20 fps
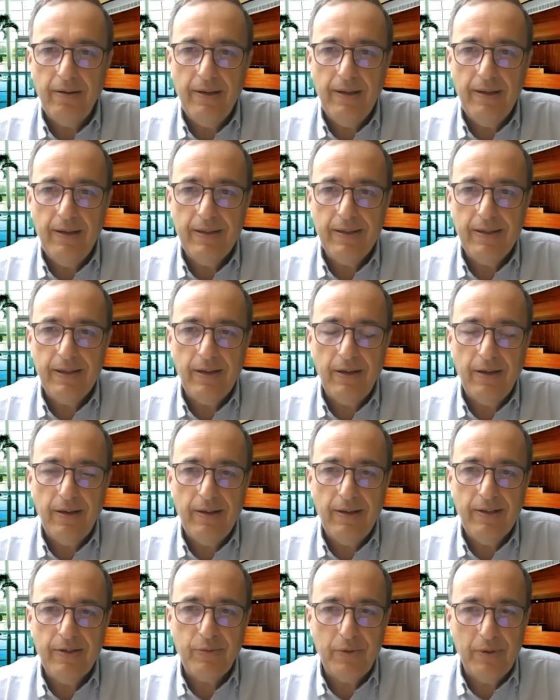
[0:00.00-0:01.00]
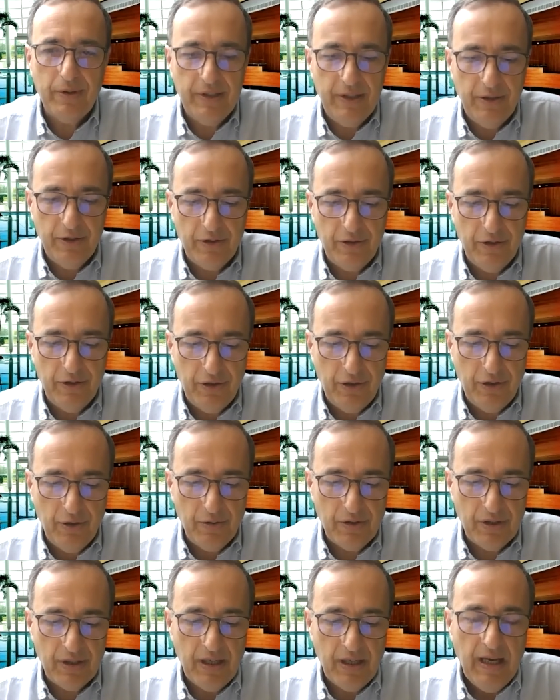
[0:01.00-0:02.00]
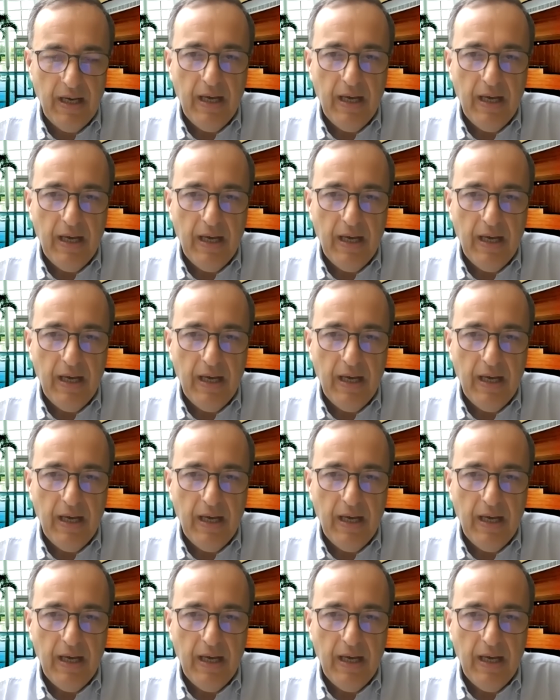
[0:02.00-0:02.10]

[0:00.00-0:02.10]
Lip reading: is really a good news.